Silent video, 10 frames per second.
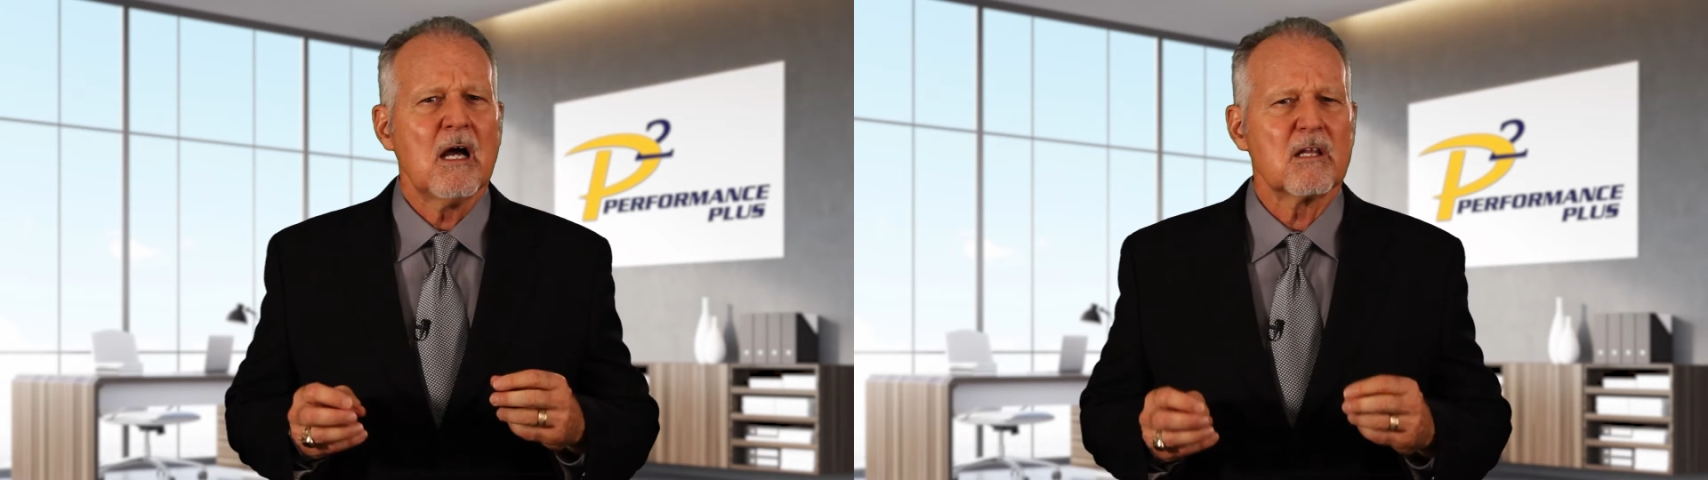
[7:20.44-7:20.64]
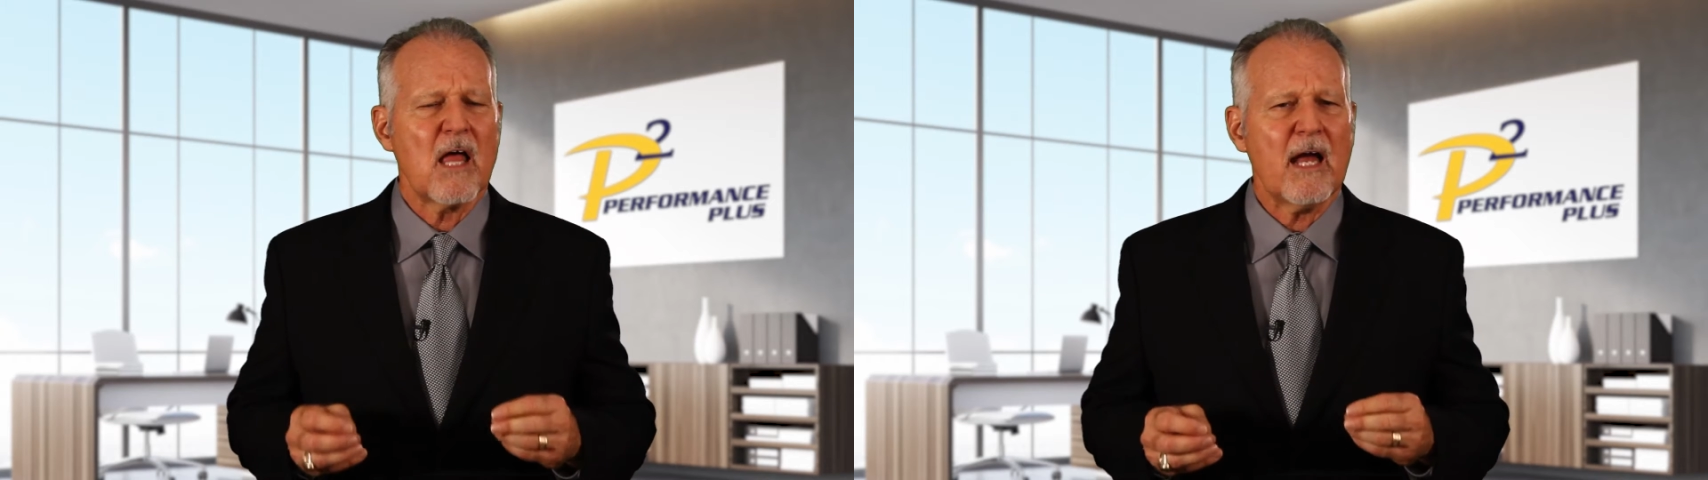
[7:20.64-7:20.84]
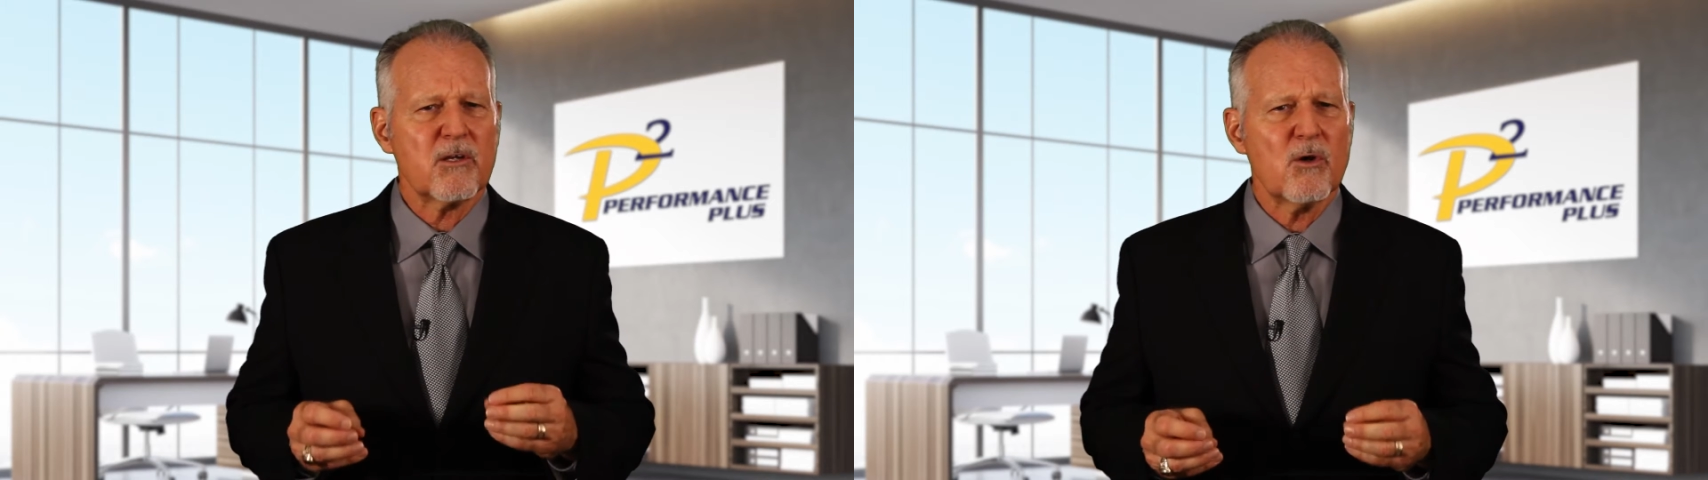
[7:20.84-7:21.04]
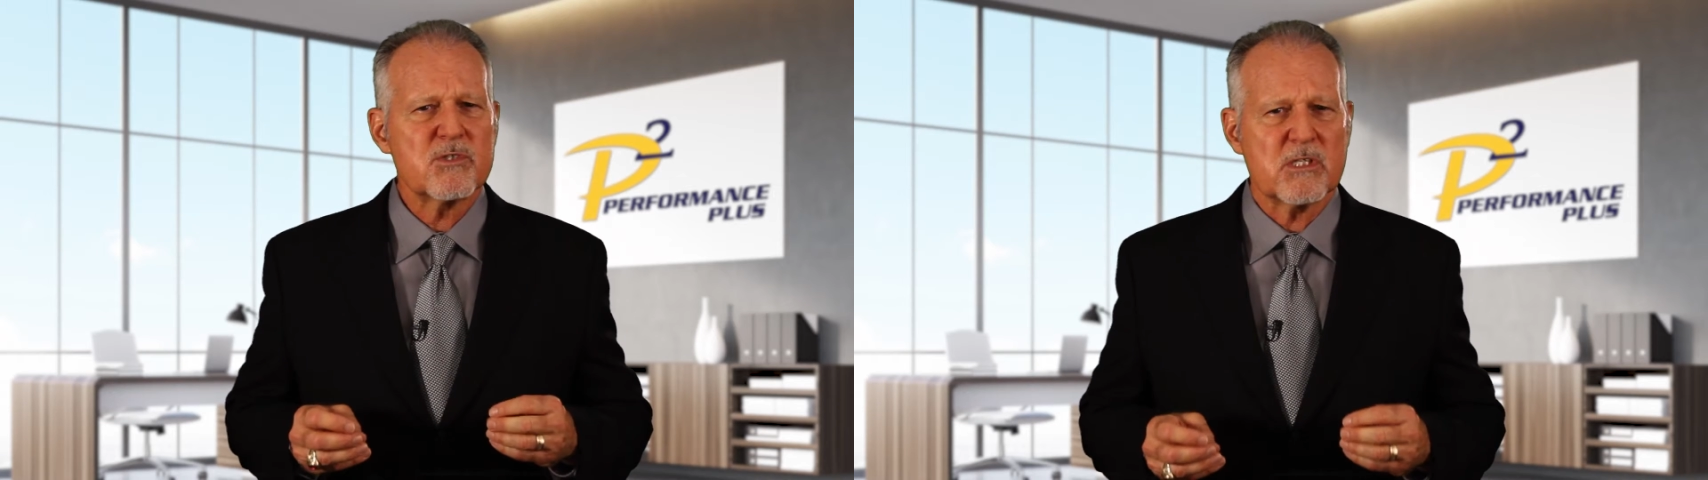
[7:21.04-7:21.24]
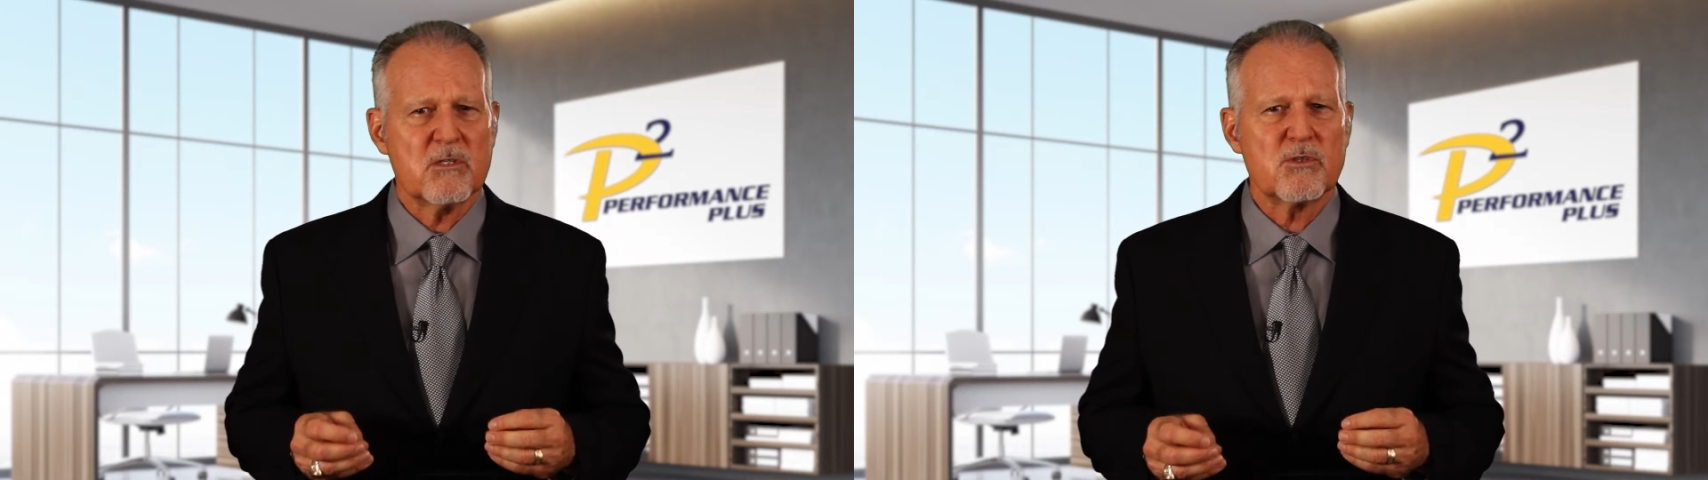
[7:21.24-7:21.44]
A lot
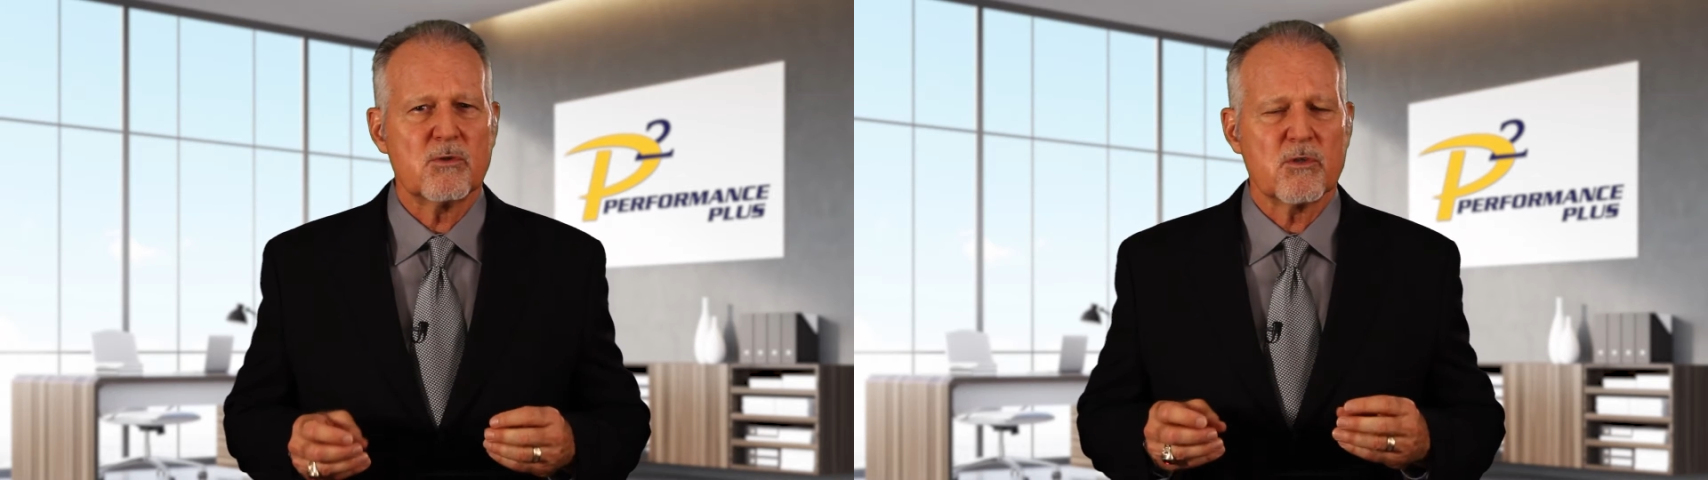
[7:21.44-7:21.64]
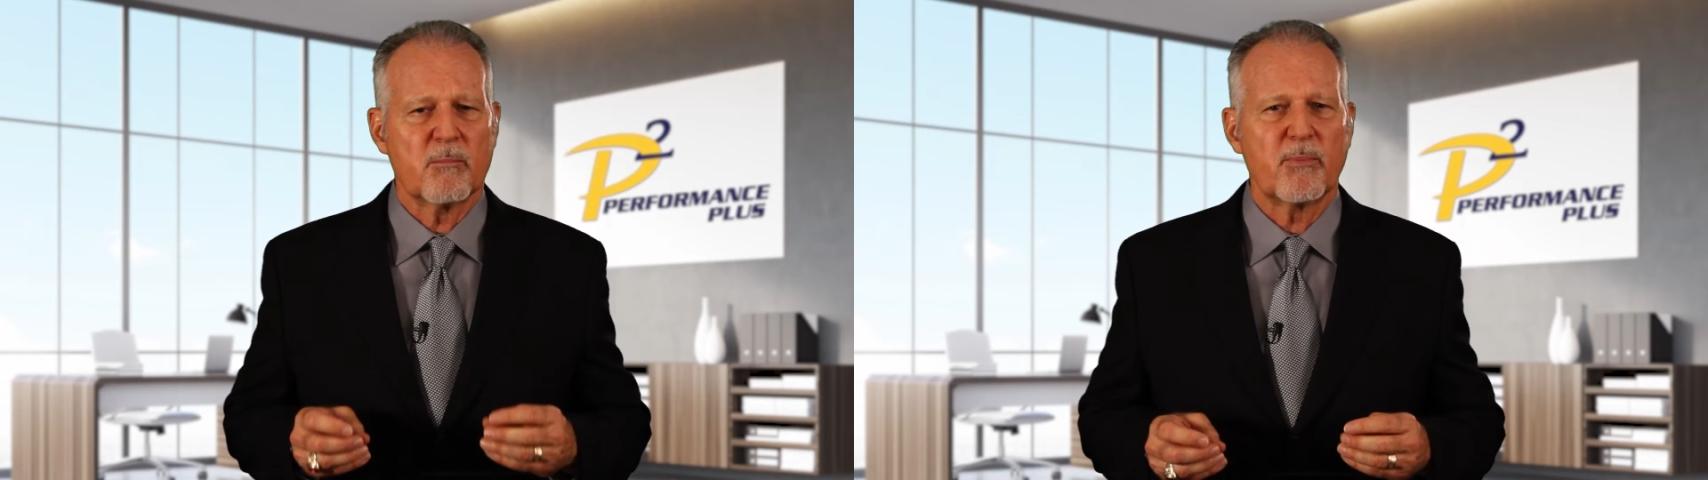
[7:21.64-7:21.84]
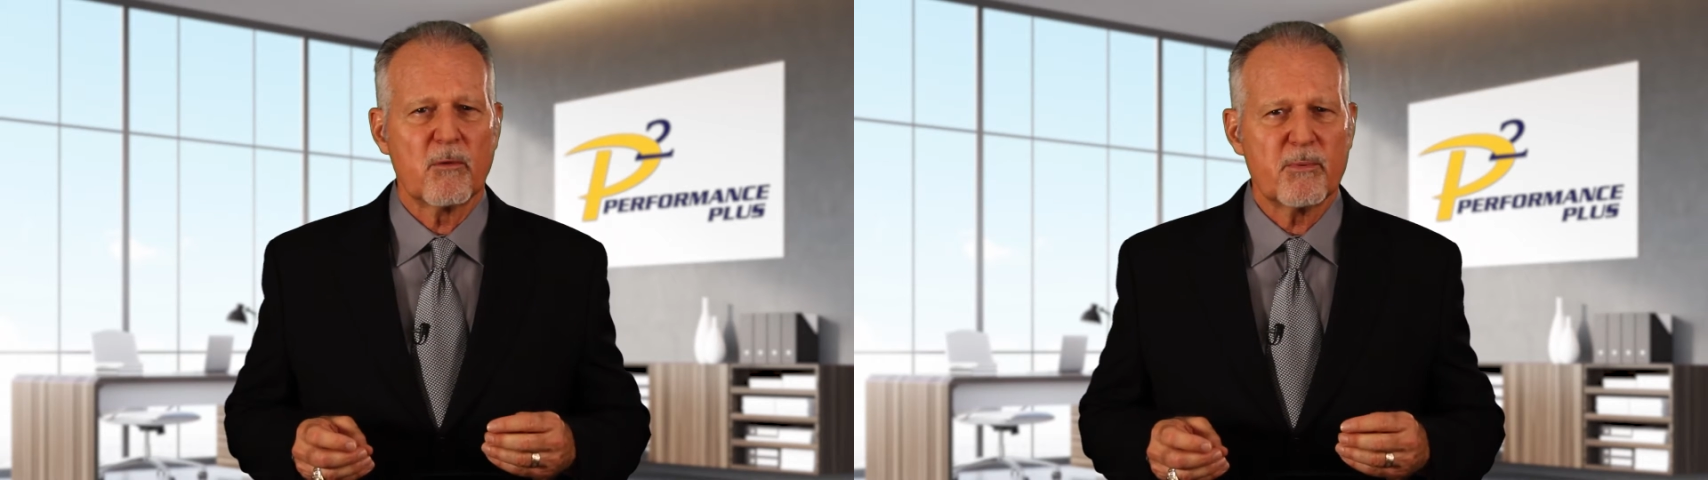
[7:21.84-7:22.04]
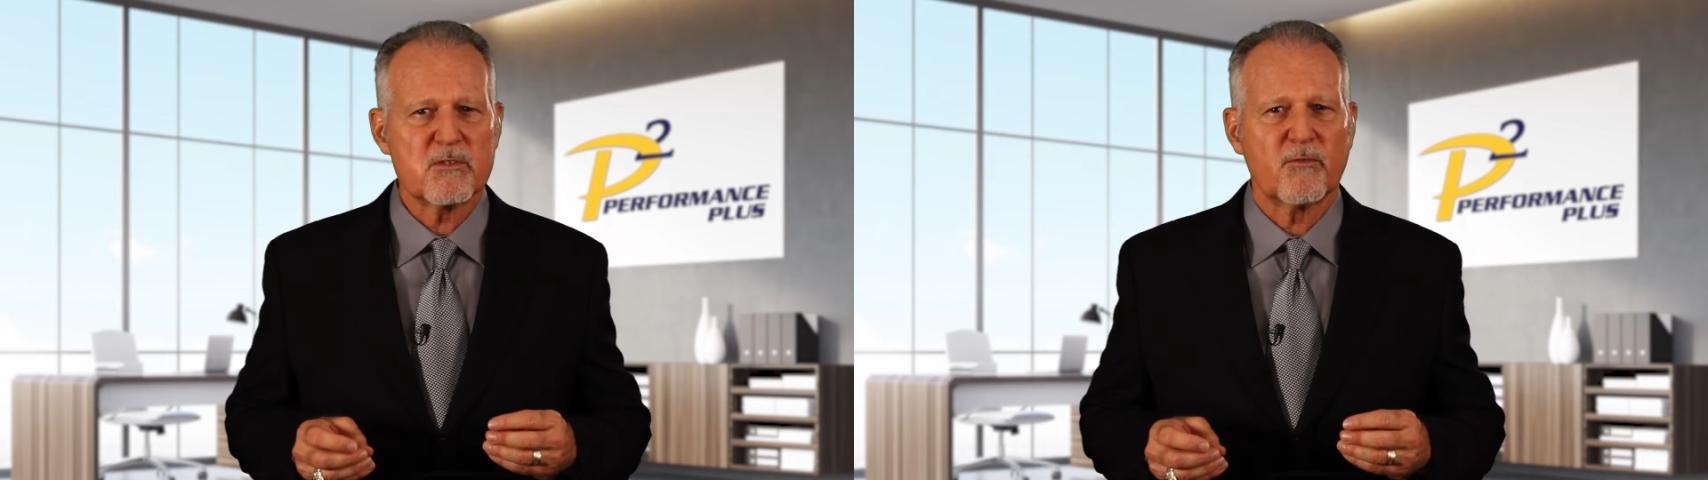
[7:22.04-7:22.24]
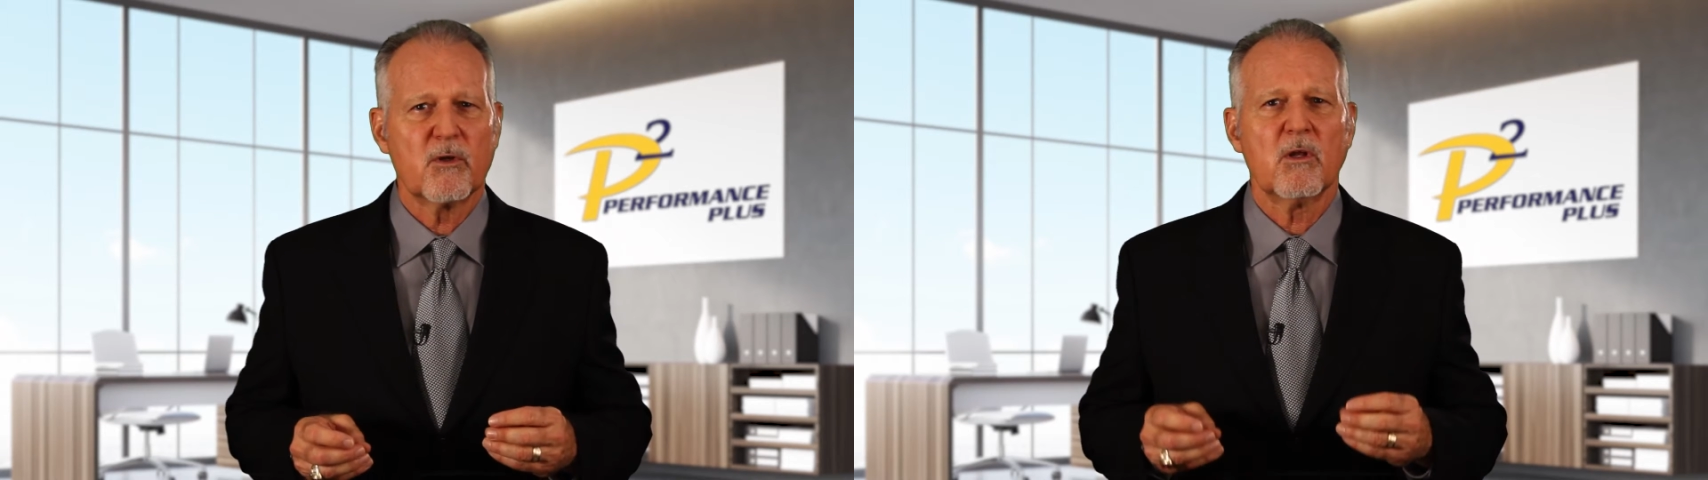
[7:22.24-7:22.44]
goes into the
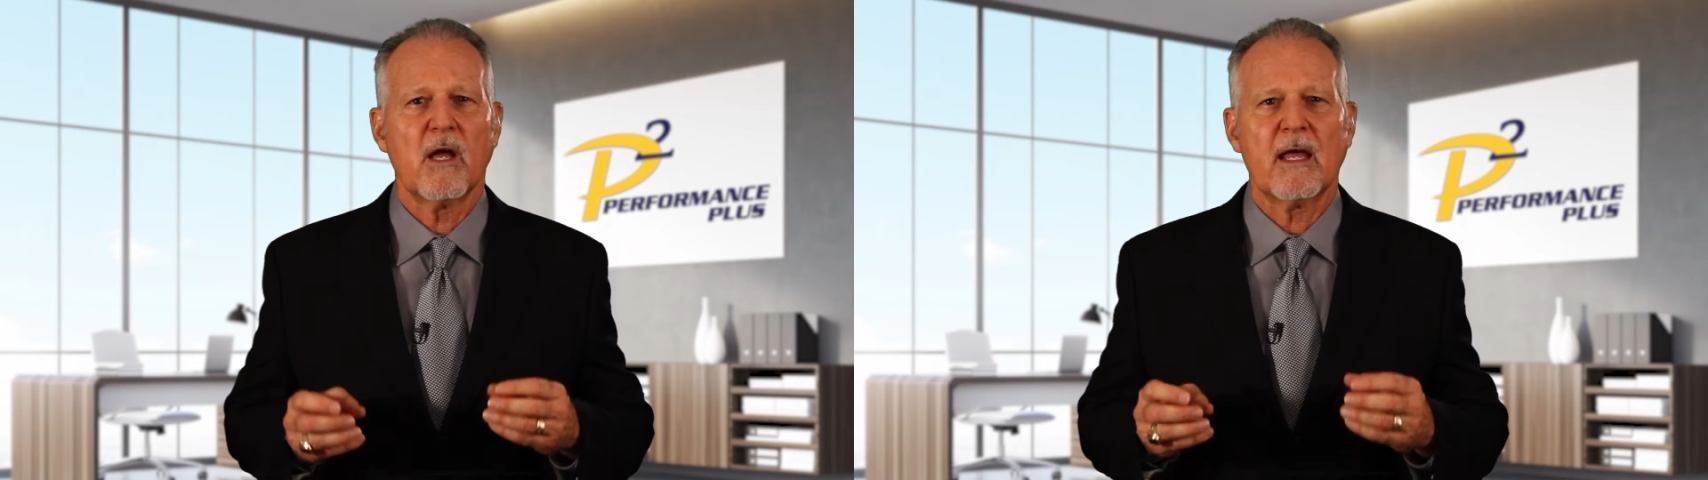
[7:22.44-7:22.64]
purposeful